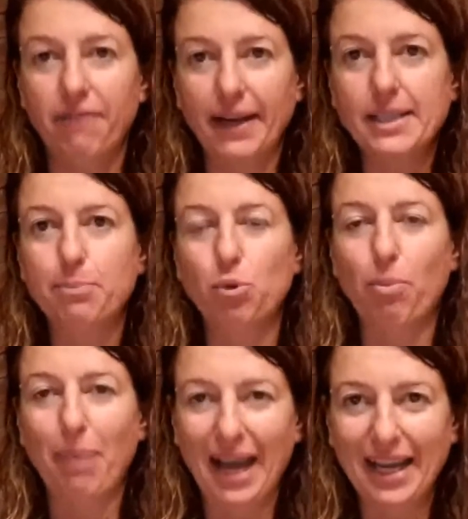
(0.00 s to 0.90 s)

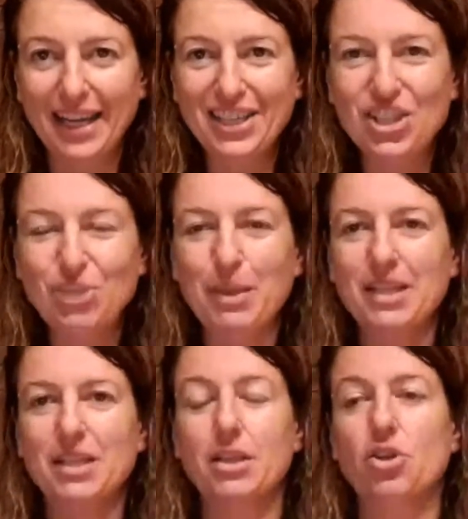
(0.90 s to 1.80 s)
Facebook page,
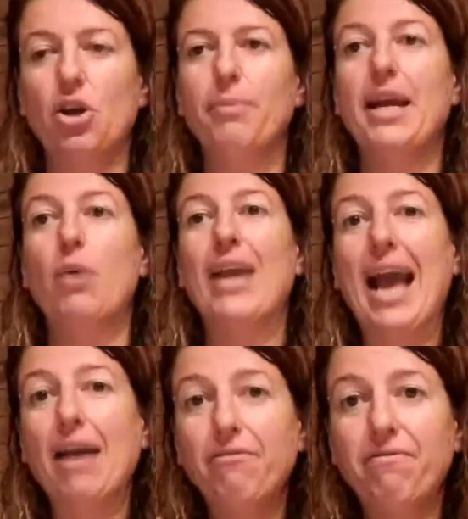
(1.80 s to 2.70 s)
pinned to the top. Now, we
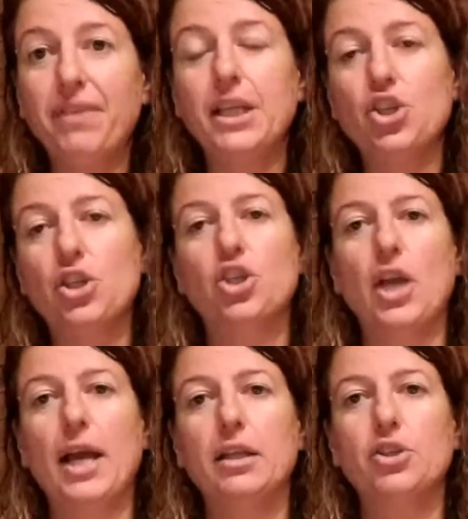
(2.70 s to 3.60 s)
have finished the
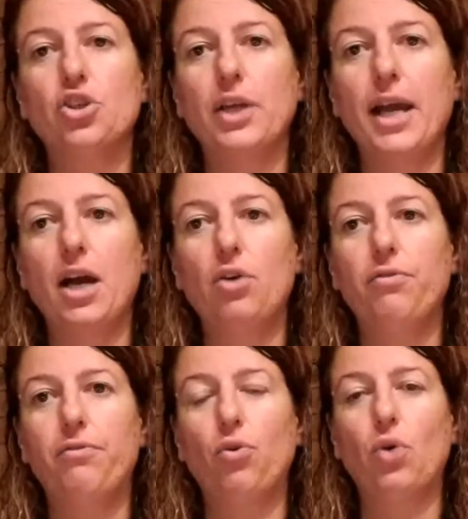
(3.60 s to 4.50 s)
challenge now
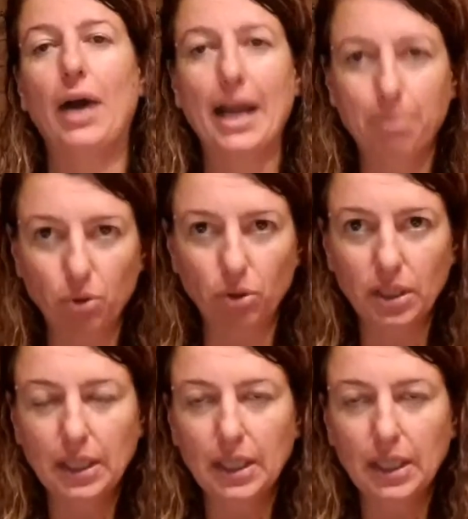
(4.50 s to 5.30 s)
for April.